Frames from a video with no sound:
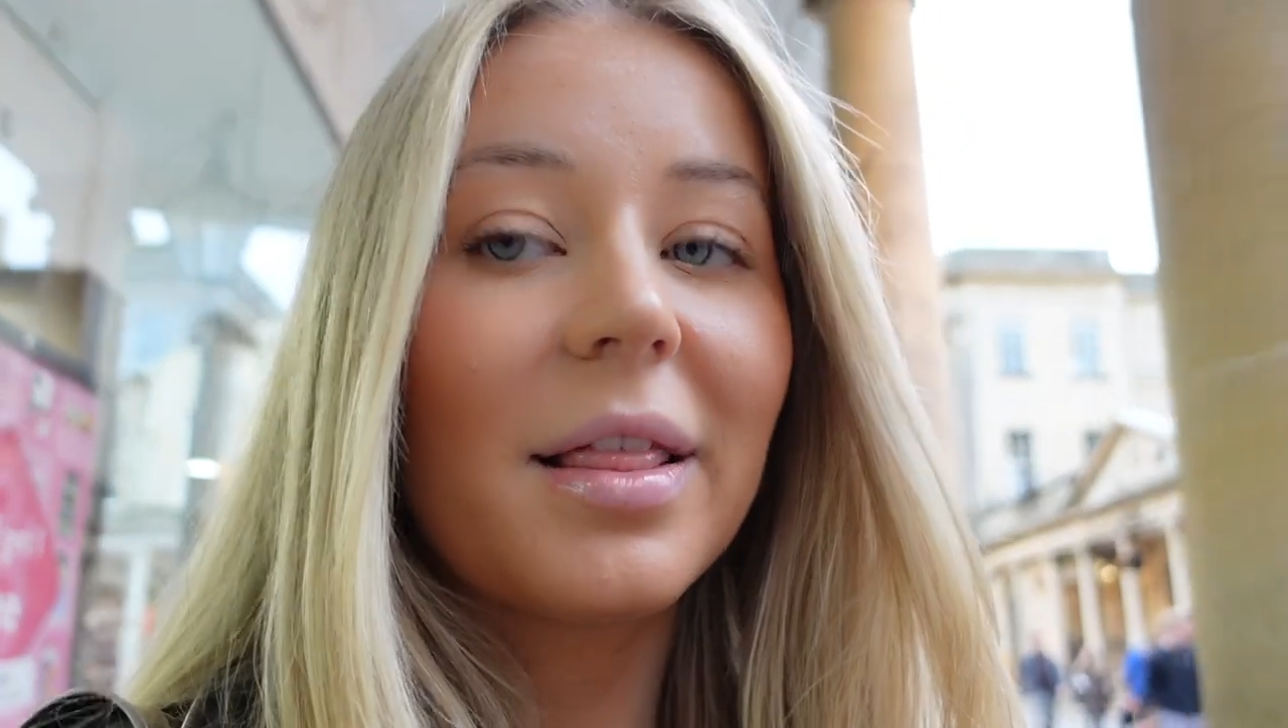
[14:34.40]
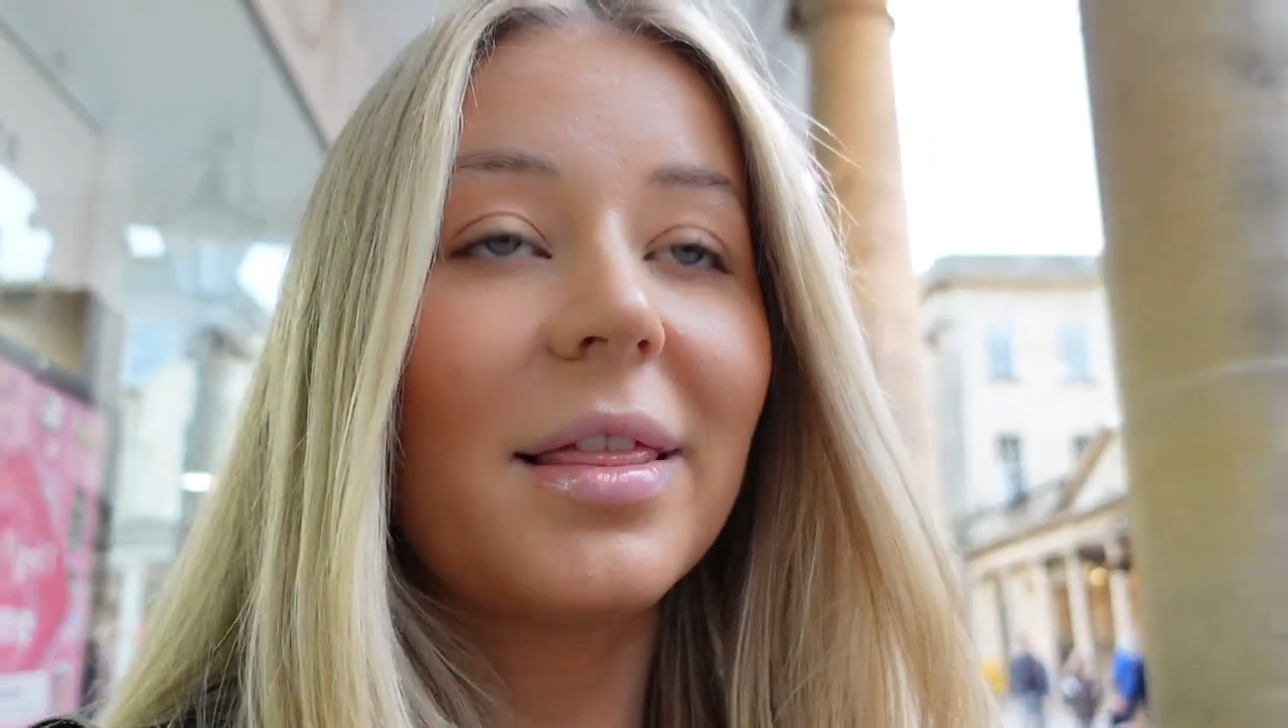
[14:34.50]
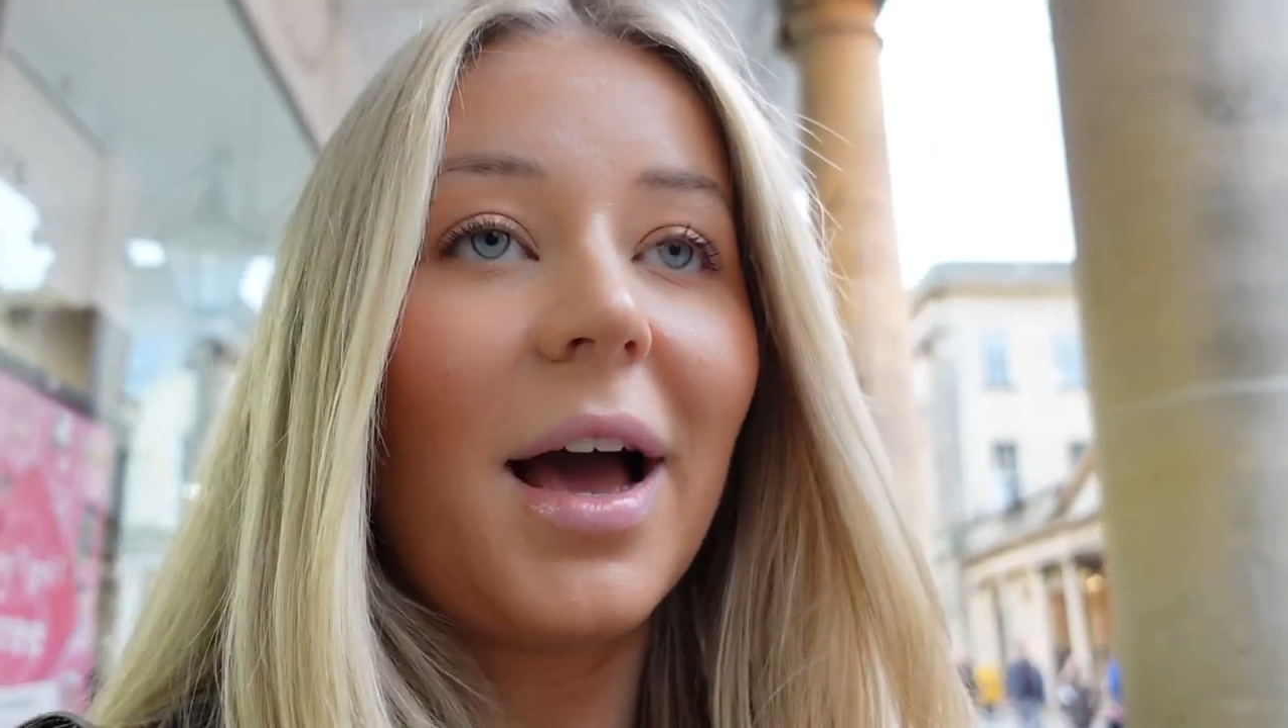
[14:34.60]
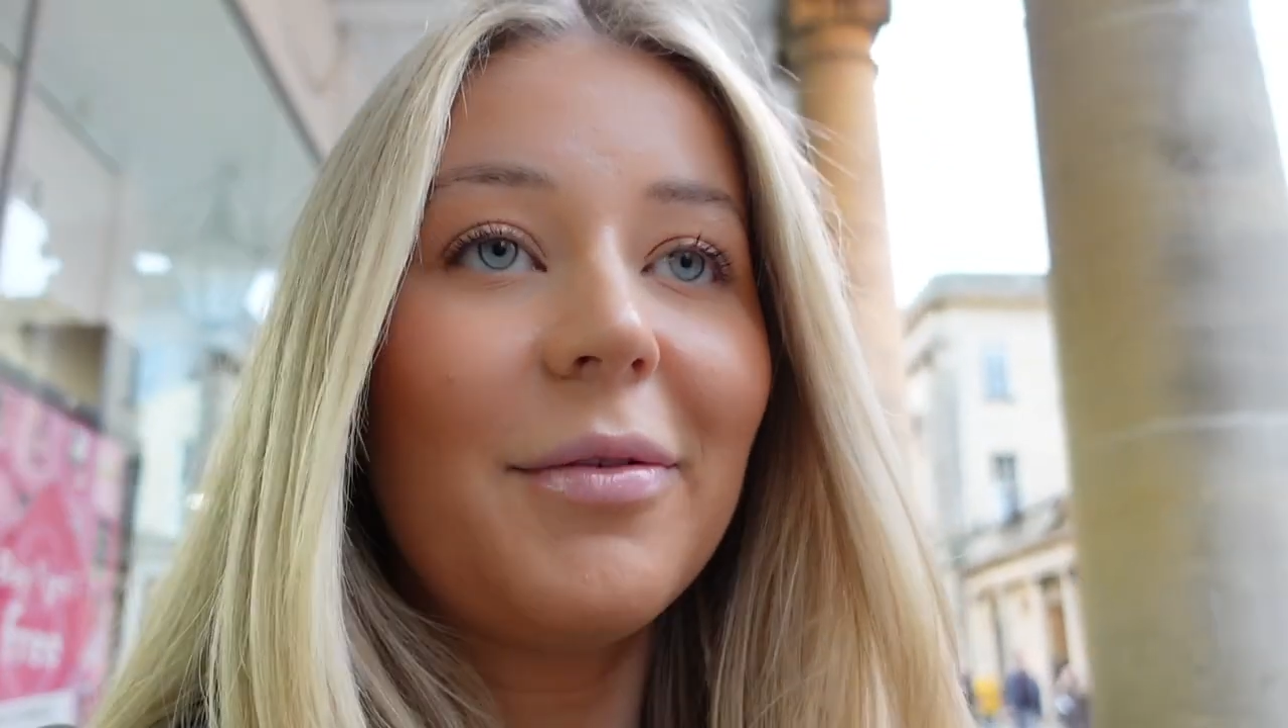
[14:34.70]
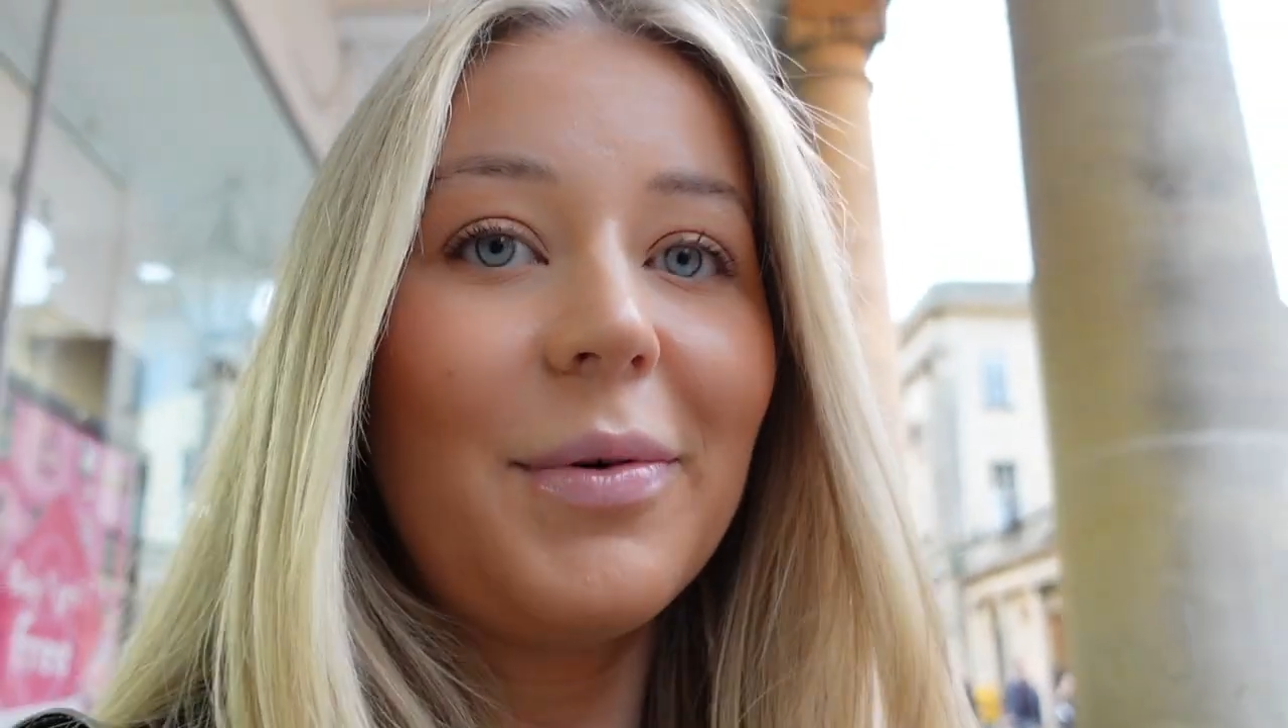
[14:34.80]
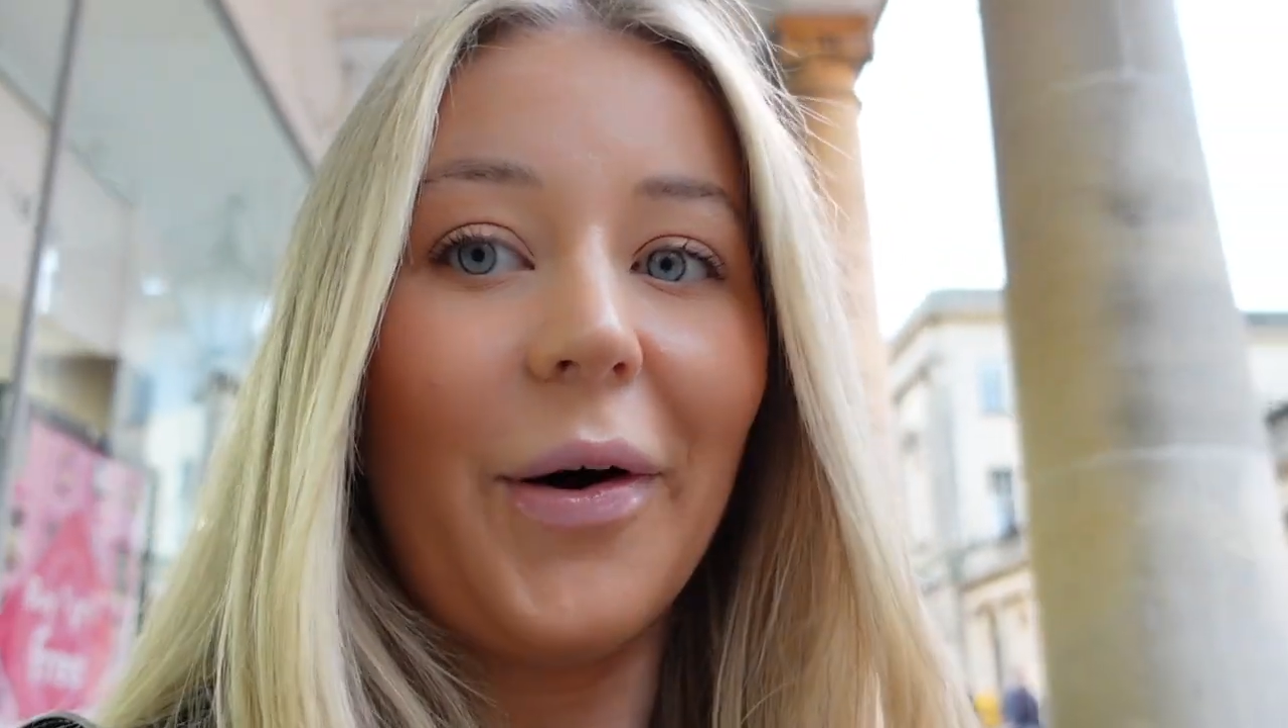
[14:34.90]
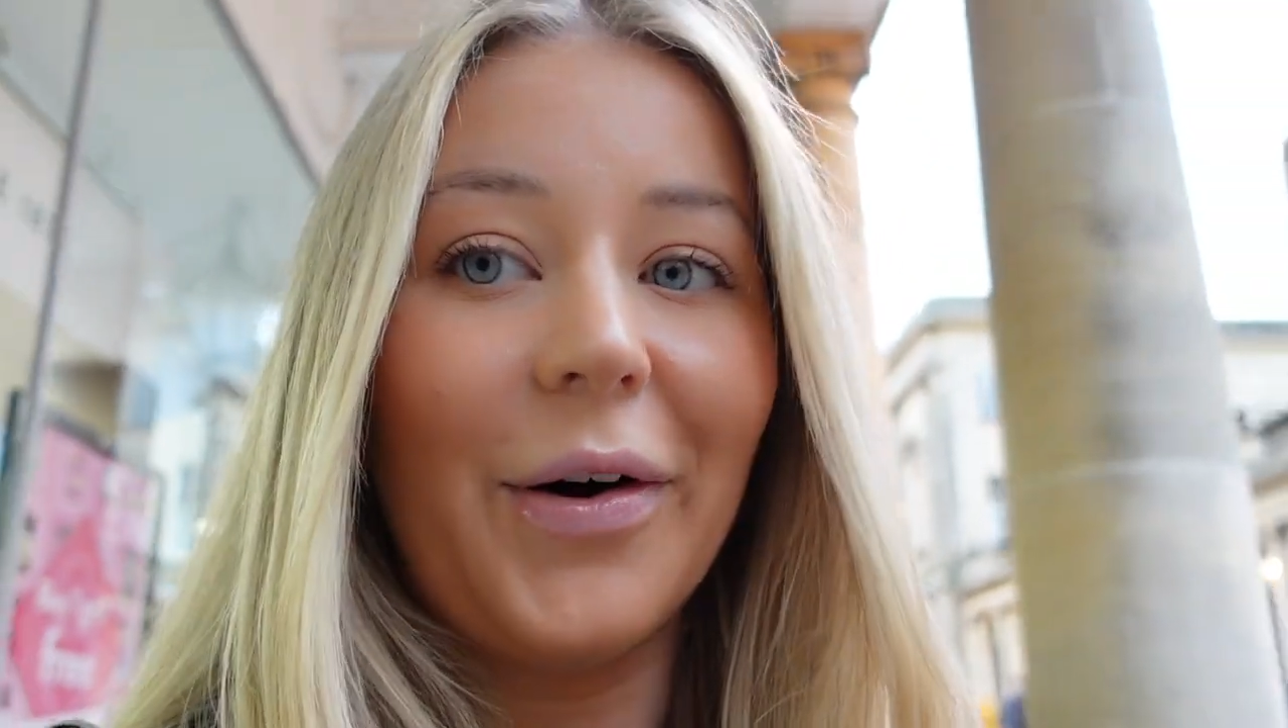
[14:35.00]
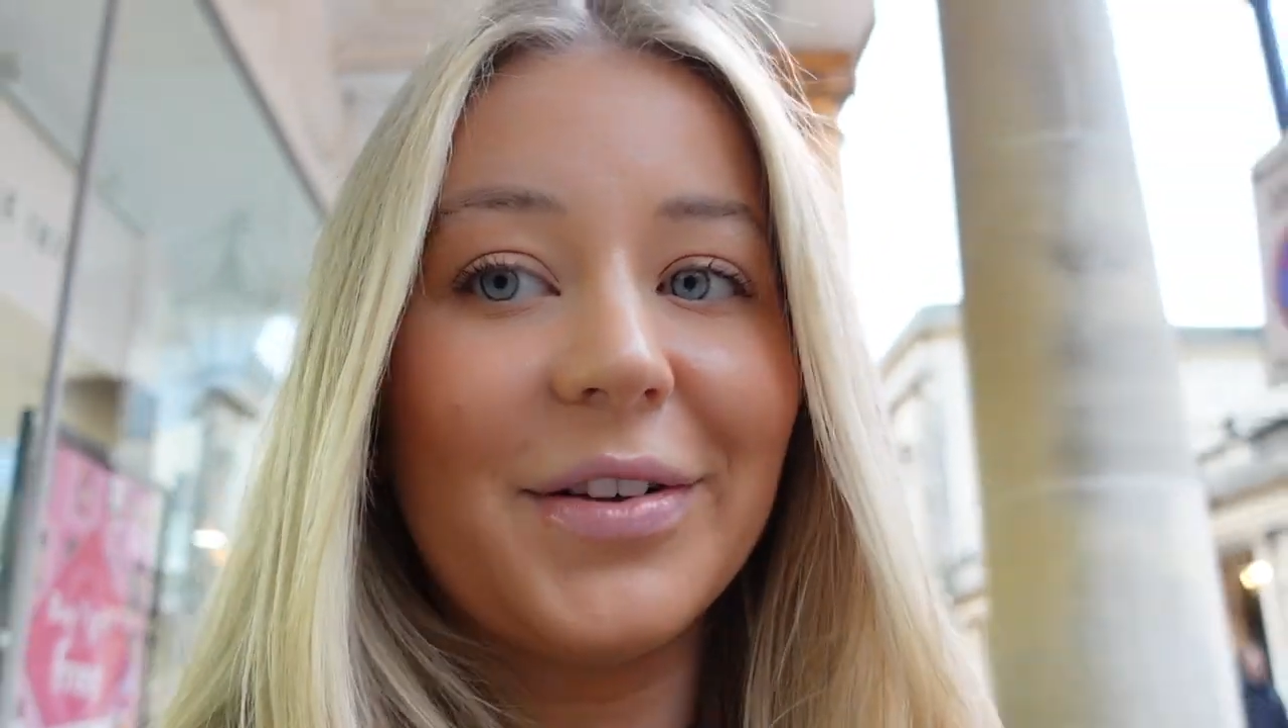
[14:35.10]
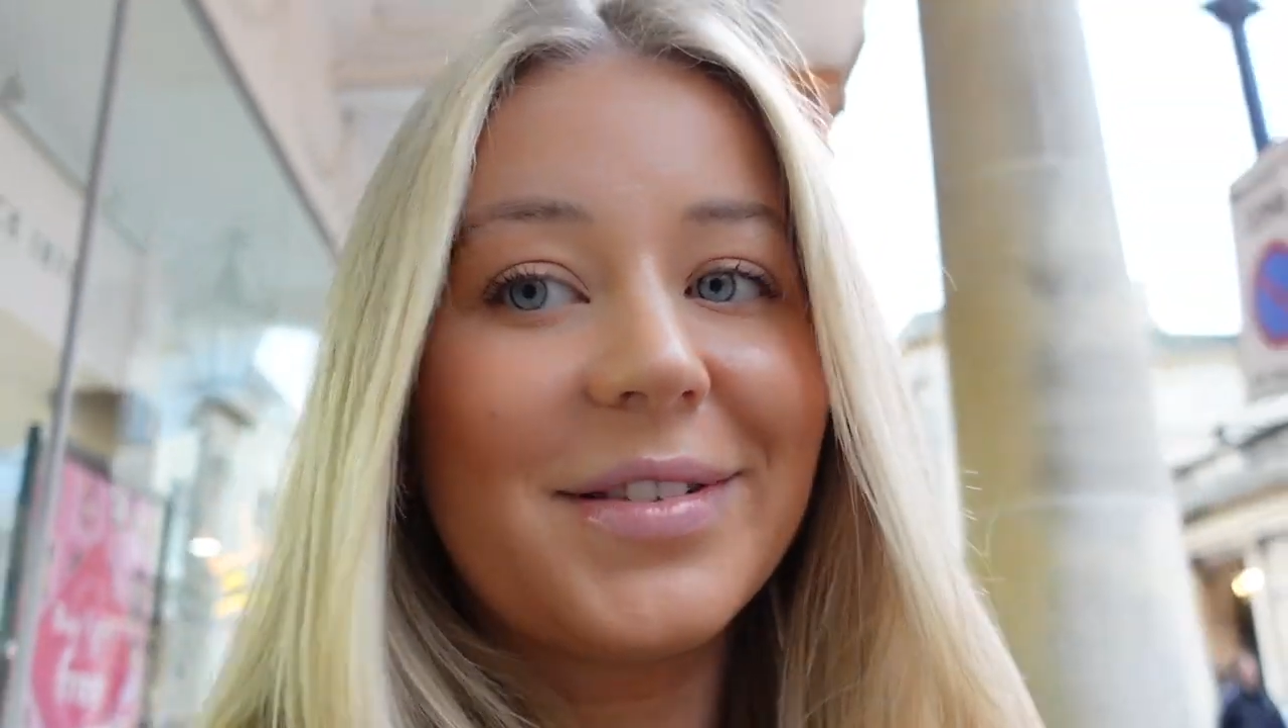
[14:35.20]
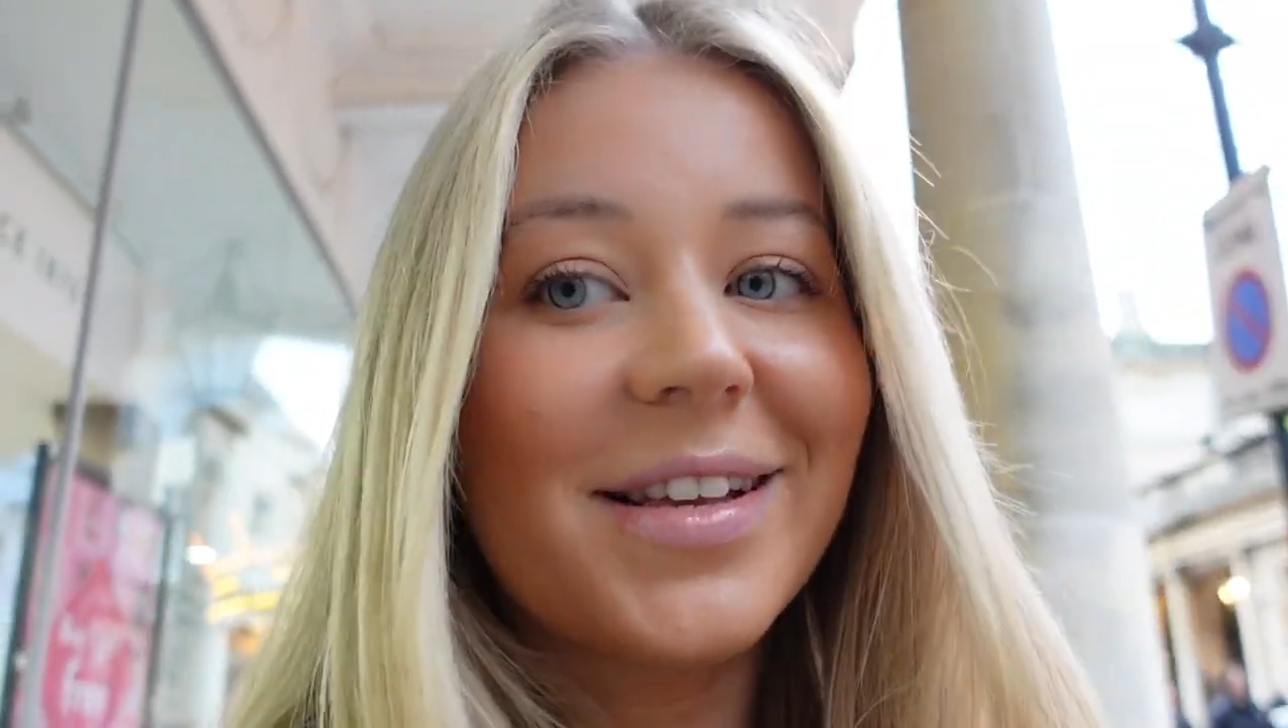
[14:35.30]
That
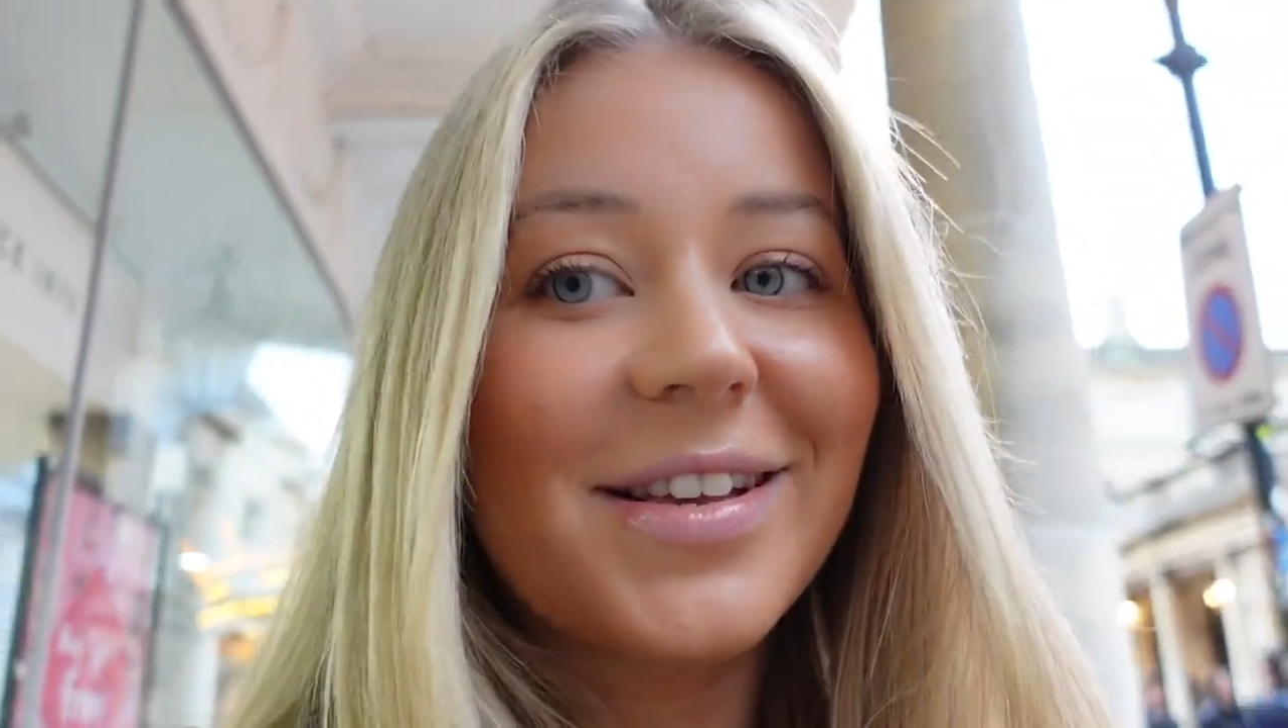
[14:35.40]
was